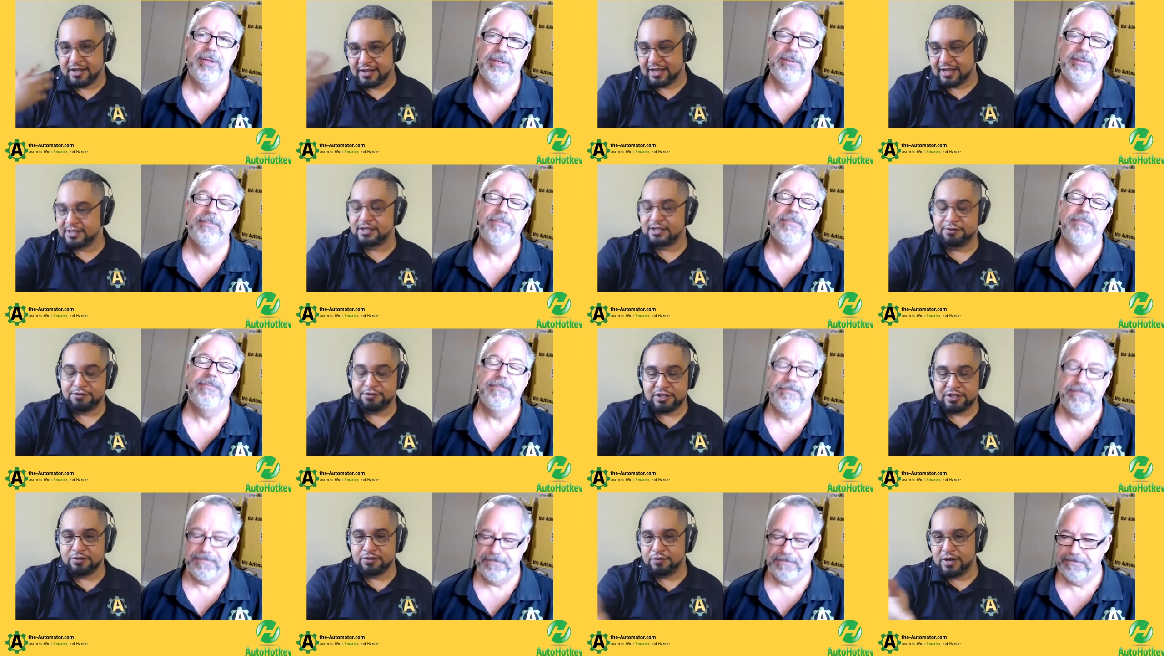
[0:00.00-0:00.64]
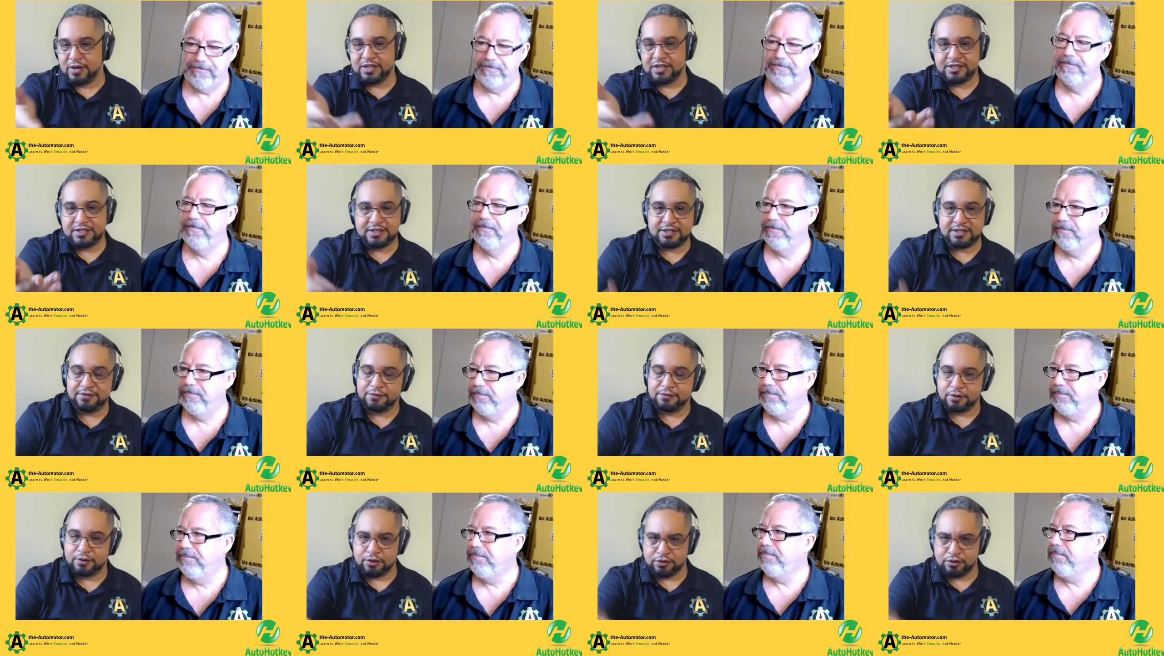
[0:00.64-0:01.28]
Speaker 1: and that's the reason why it's
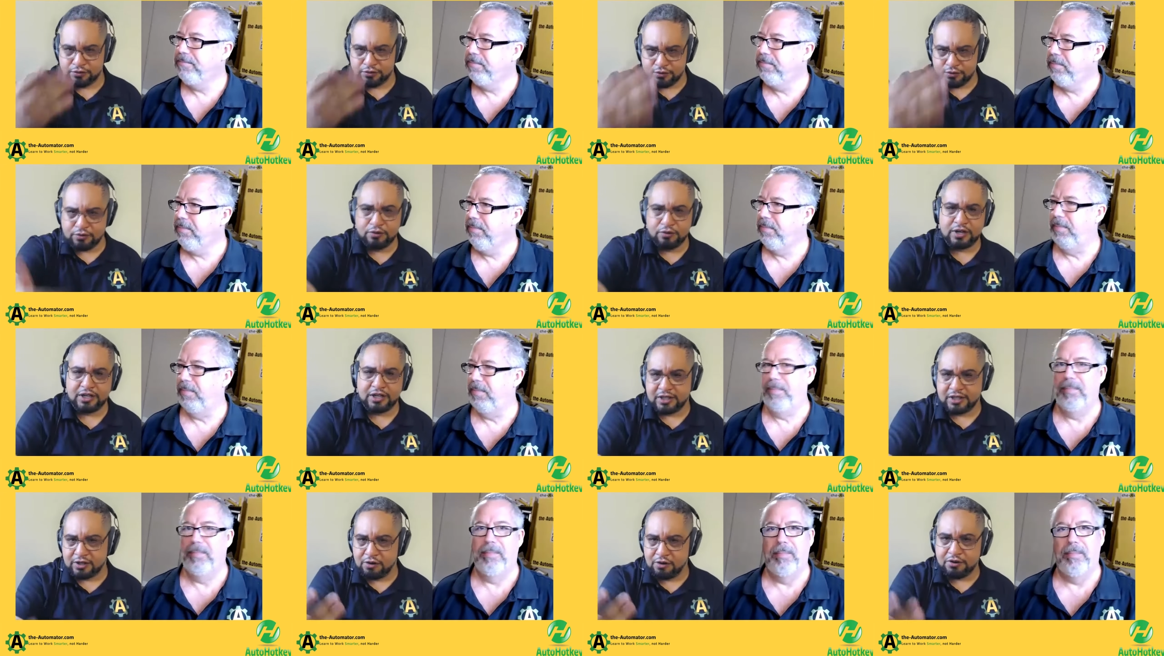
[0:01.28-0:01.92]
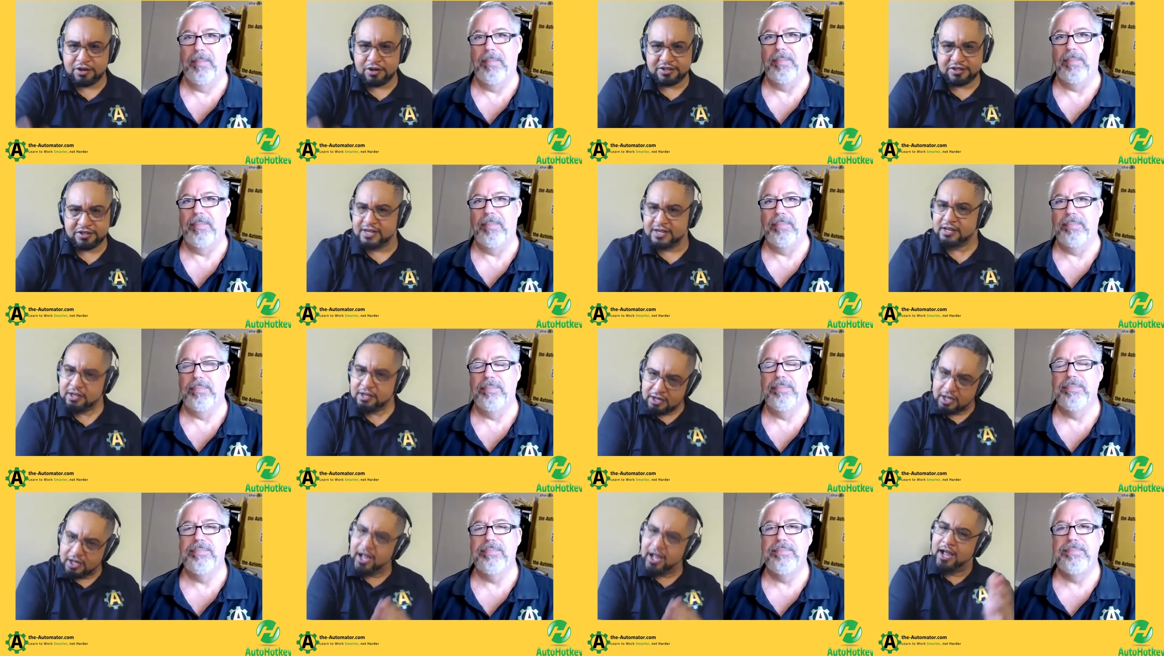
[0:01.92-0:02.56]
easy for you to look at the code and
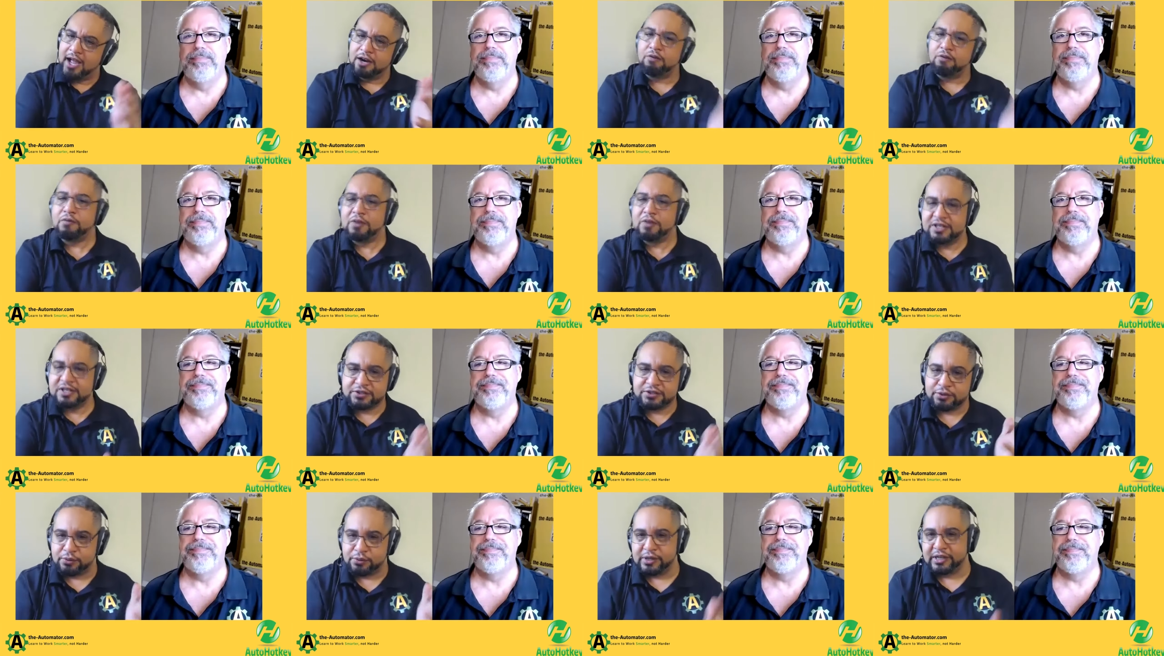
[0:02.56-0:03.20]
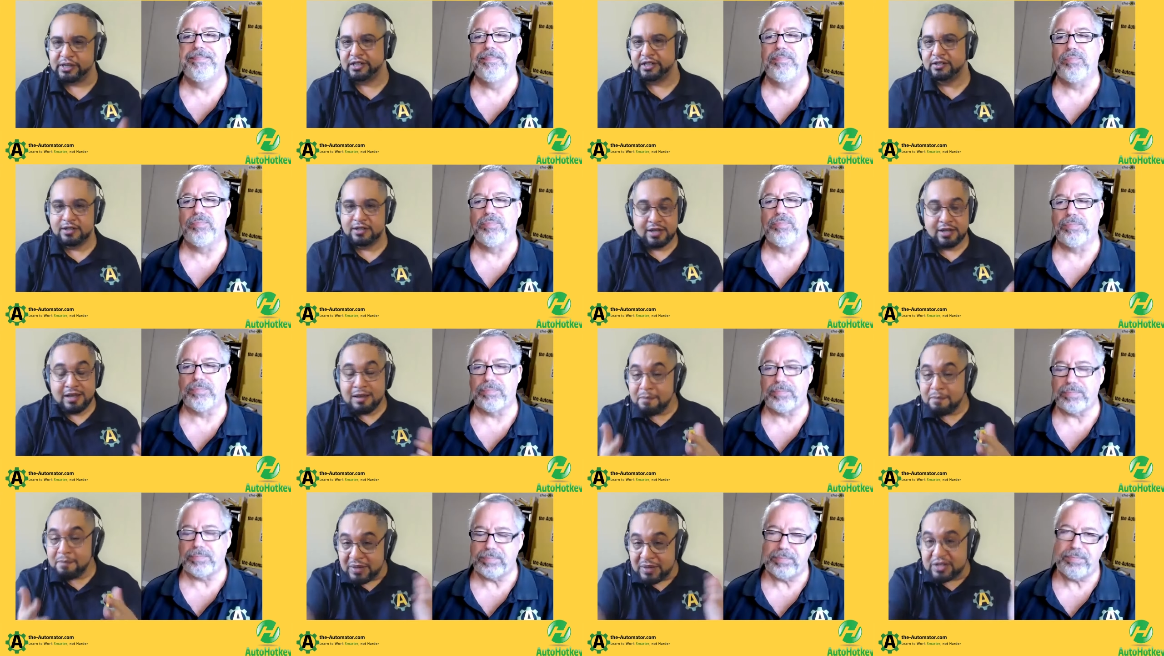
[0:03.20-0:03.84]
say, "I know what it's doing,"
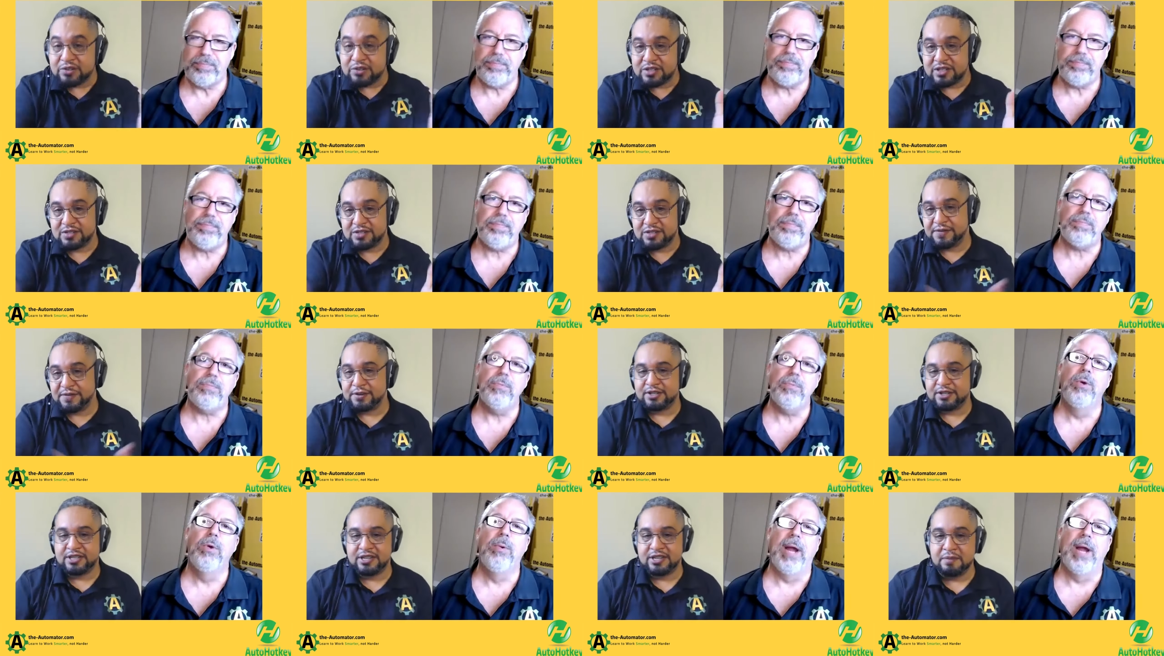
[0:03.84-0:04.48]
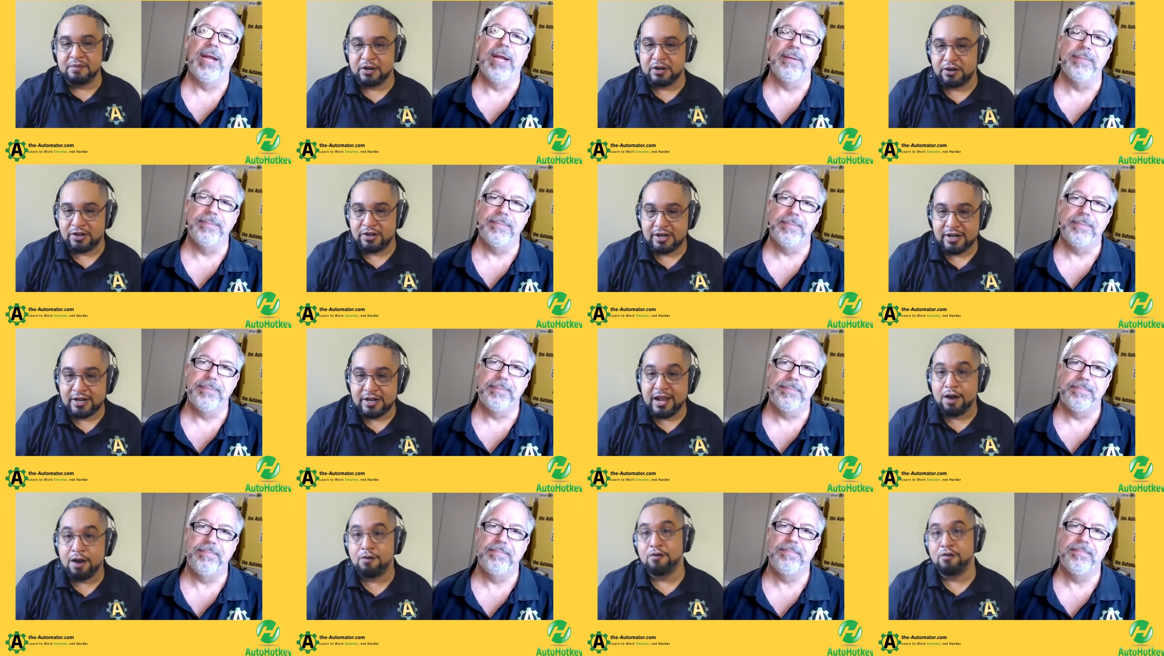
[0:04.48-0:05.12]
because it's very similar.
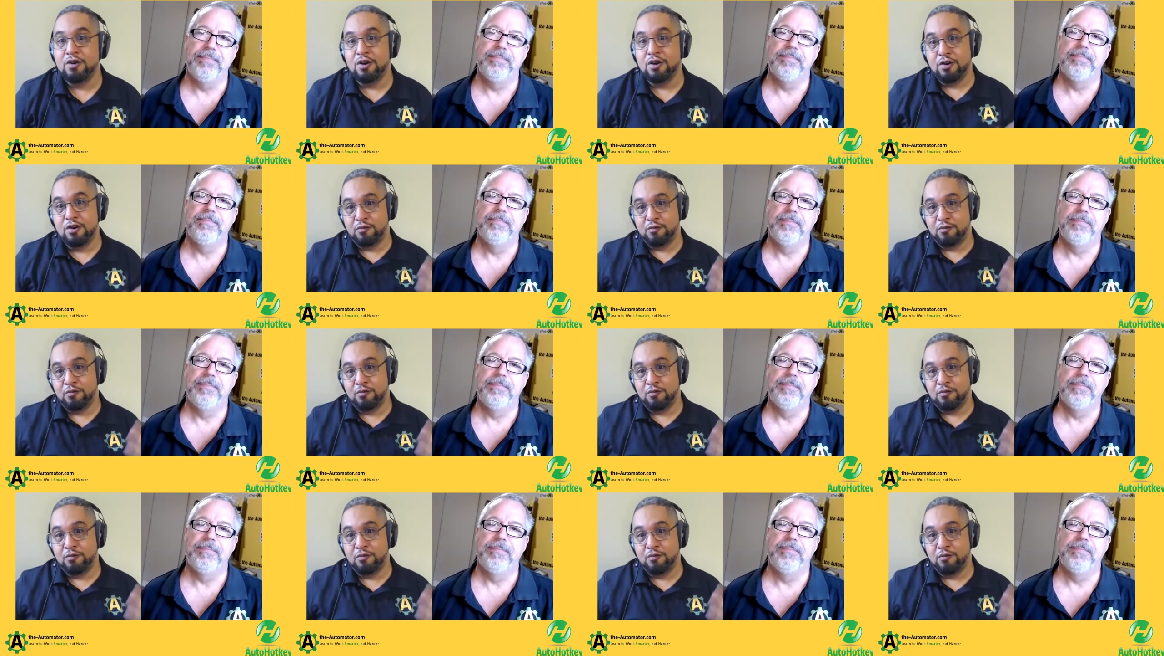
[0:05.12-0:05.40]
Now,